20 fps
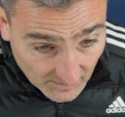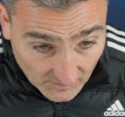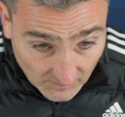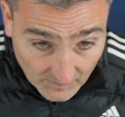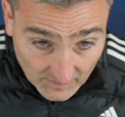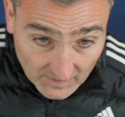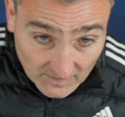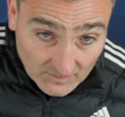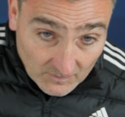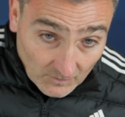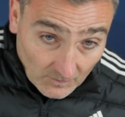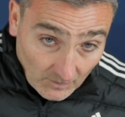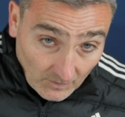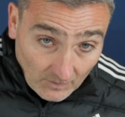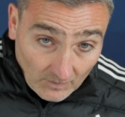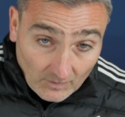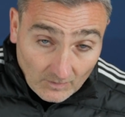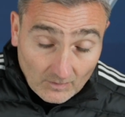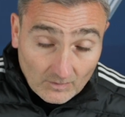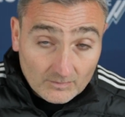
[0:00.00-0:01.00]
we need to
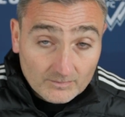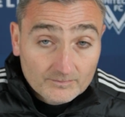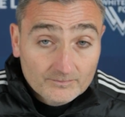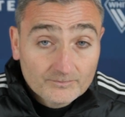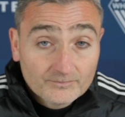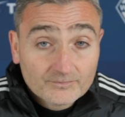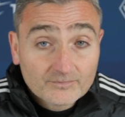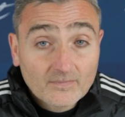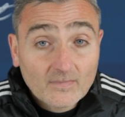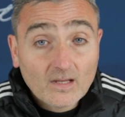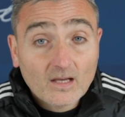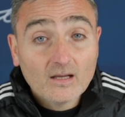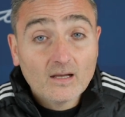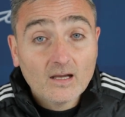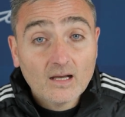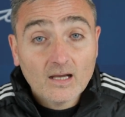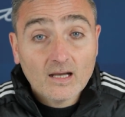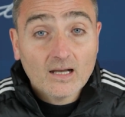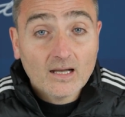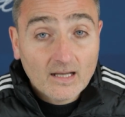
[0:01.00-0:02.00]
go
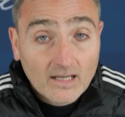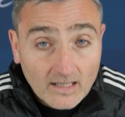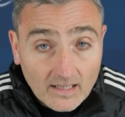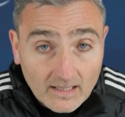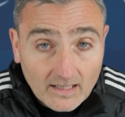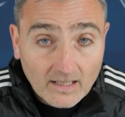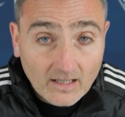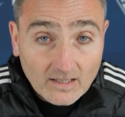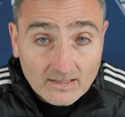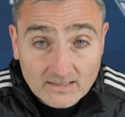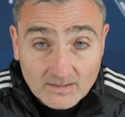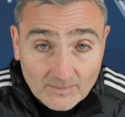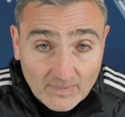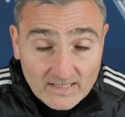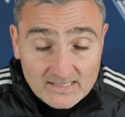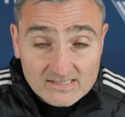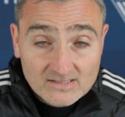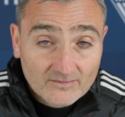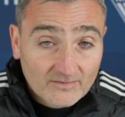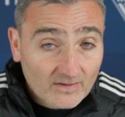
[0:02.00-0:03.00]
uh, the
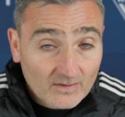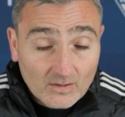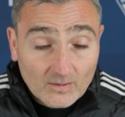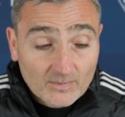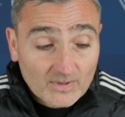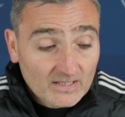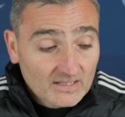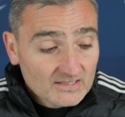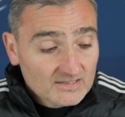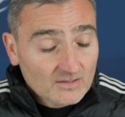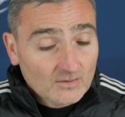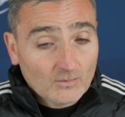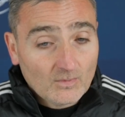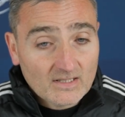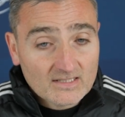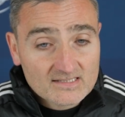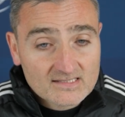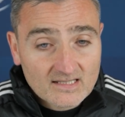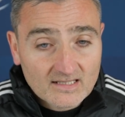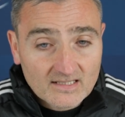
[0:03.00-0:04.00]
best of our ability on
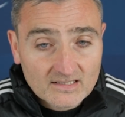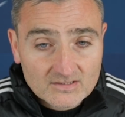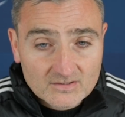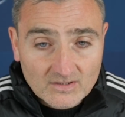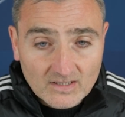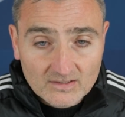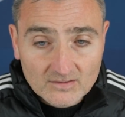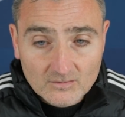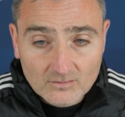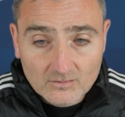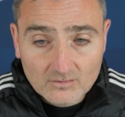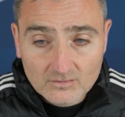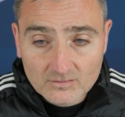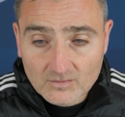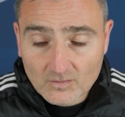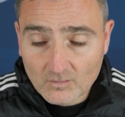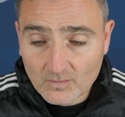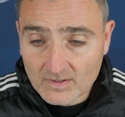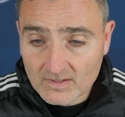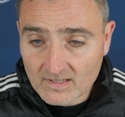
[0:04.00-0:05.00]
Wednesday and try to,
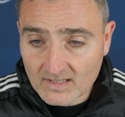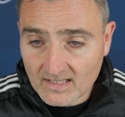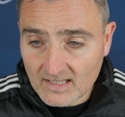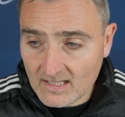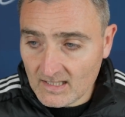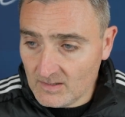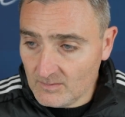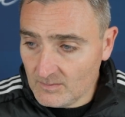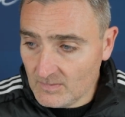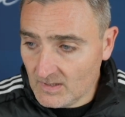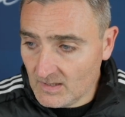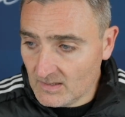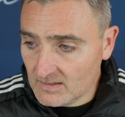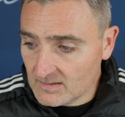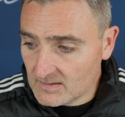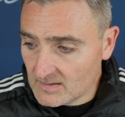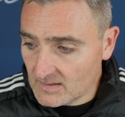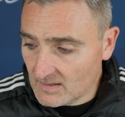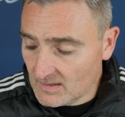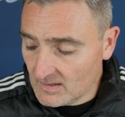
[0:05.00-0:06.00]
to win the game
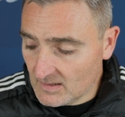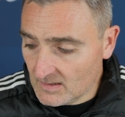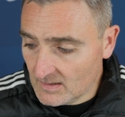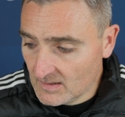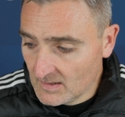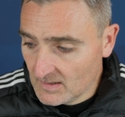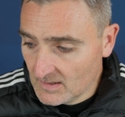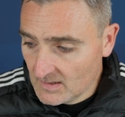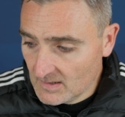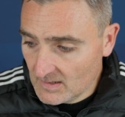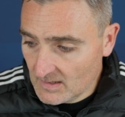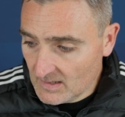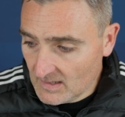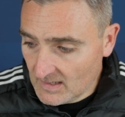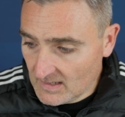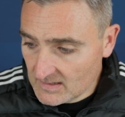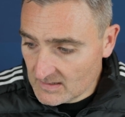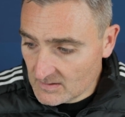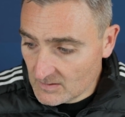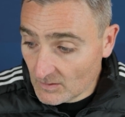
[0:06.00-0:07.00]
and uh,
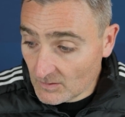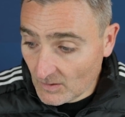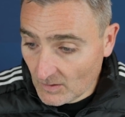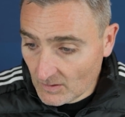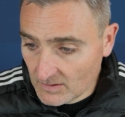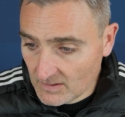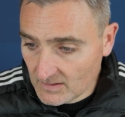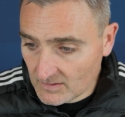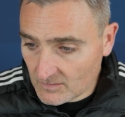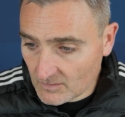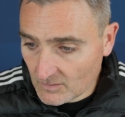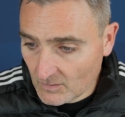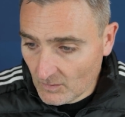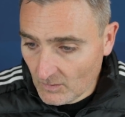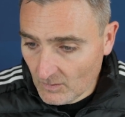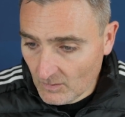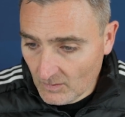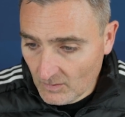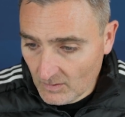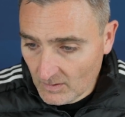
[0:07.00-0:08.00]
and not only to
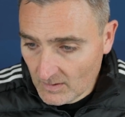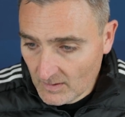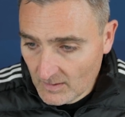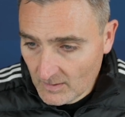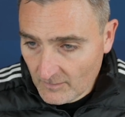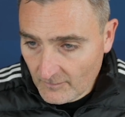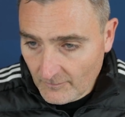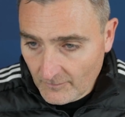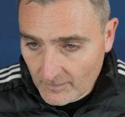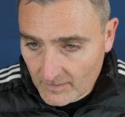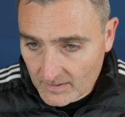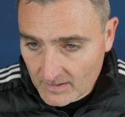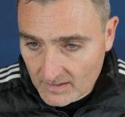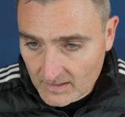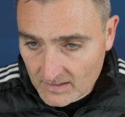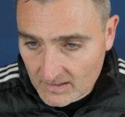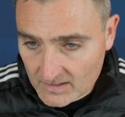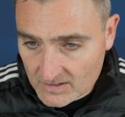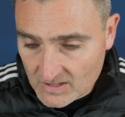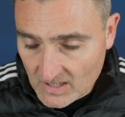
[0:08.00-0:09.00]
go further
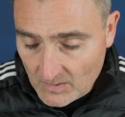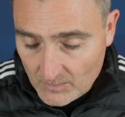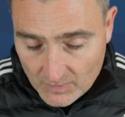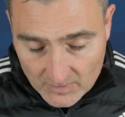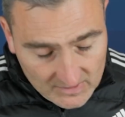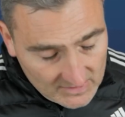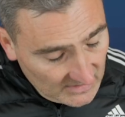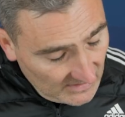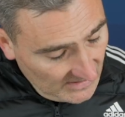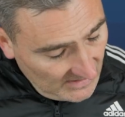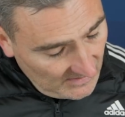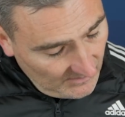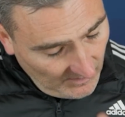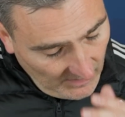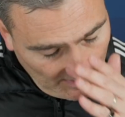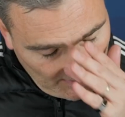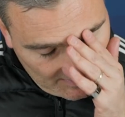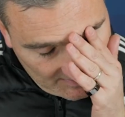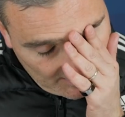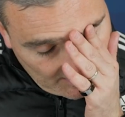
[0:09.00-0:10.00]
in the Champions League
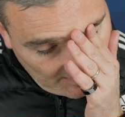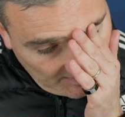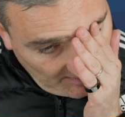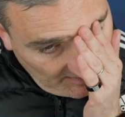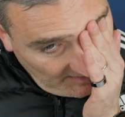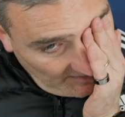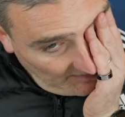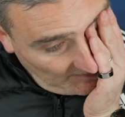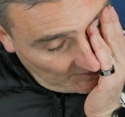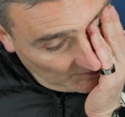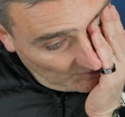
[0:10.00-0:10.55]
but uh,